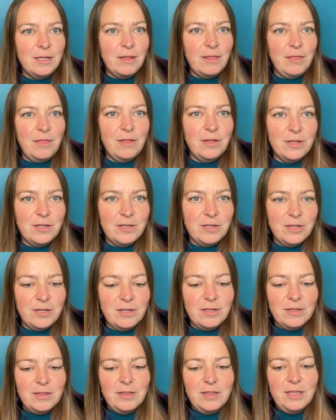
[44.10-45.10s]

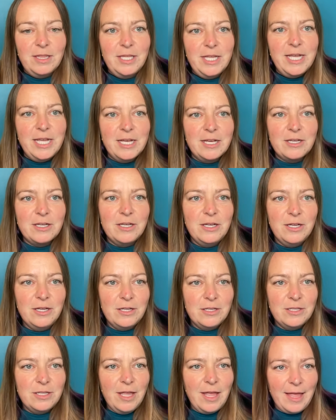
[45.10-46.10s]
the link.
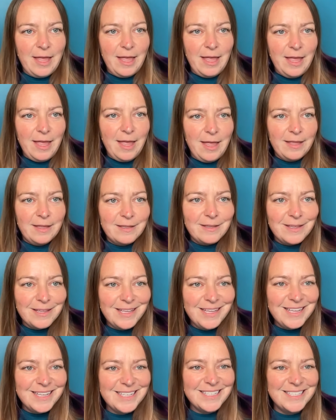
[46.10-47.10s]

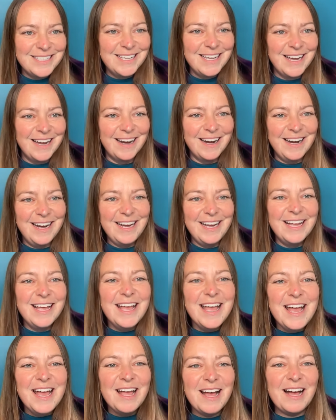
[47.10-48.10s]
Sorry,
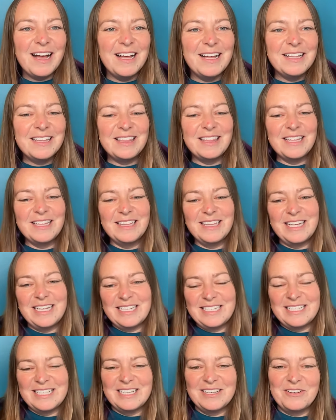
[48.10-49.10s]
the
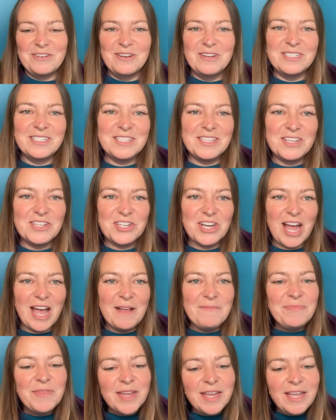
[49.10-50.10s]
link to the course in the chat.
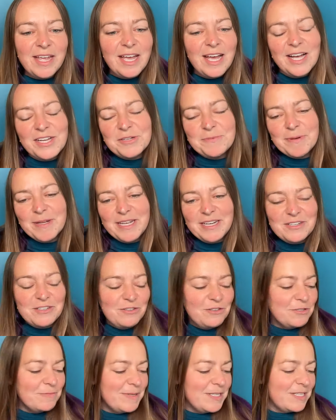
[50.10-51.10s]
I should probably
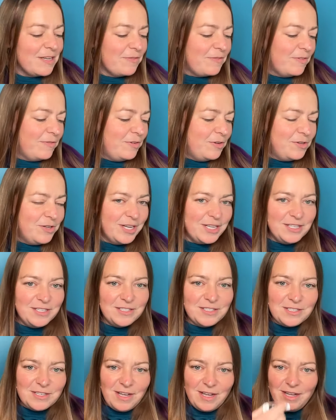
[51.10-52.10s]
introduce myself if you
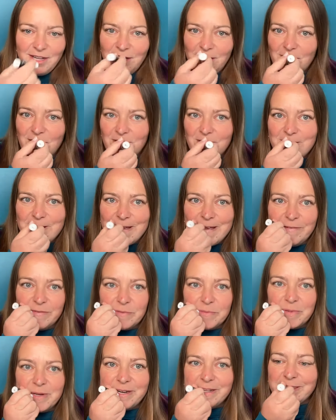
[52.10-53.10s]
guys
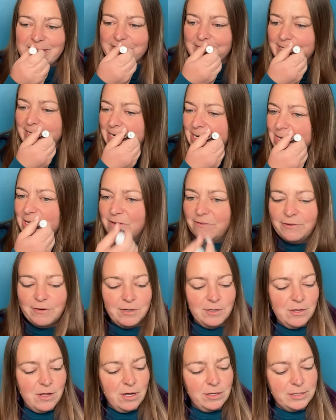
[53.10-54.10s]
haven't been at the channel for
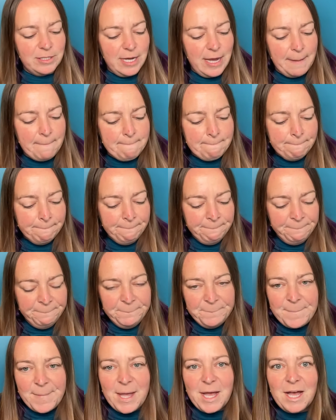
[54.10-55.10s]
a long time.
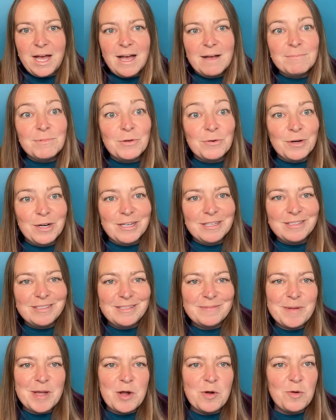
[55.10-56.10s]
I'm Laura
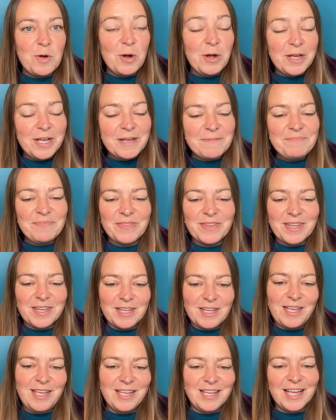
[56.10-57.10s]
DeMeo Roy,
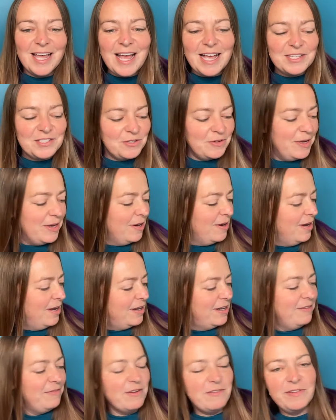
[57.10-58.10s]
as you hear
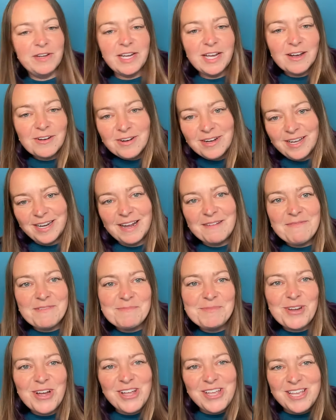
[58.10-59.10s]
on every video, and I'm
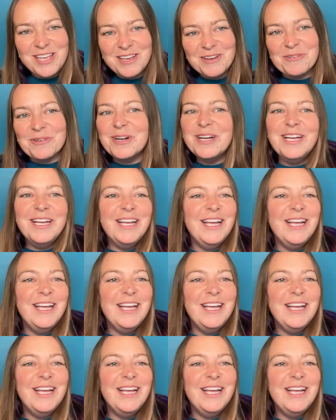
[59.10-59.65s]
from Doggy U.